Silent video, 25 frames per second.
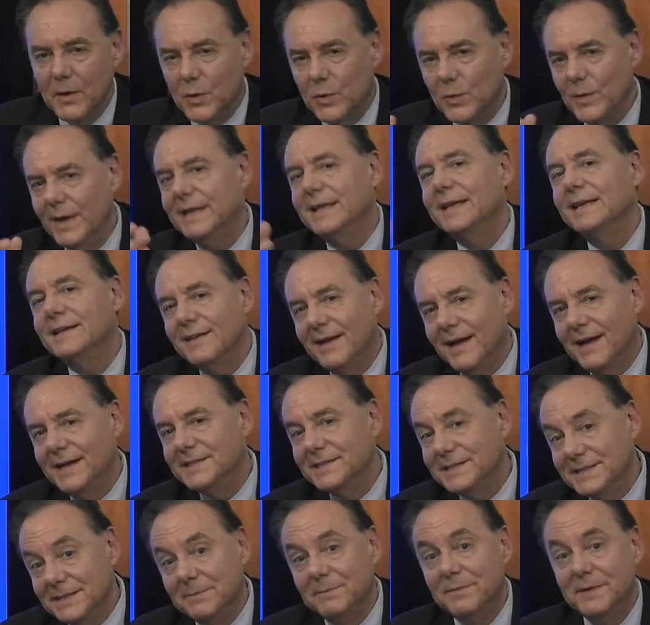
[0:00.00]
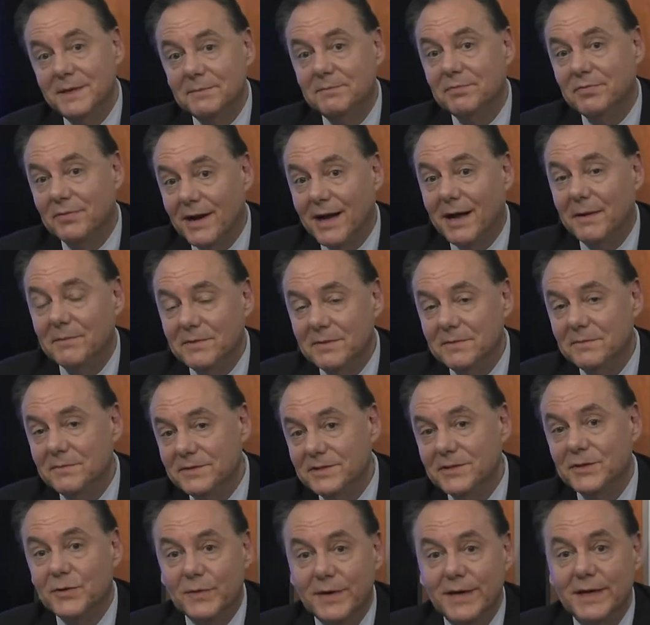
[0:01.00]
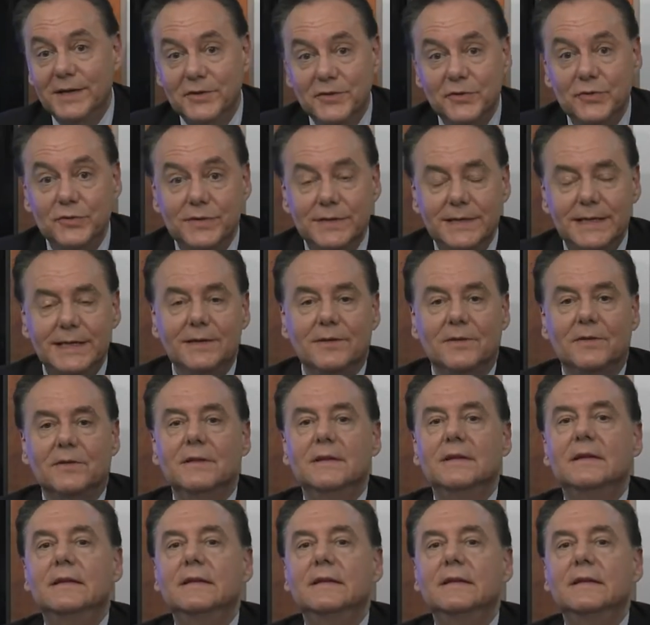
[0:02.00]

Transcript: recognizing the big problem with the Green New Deal.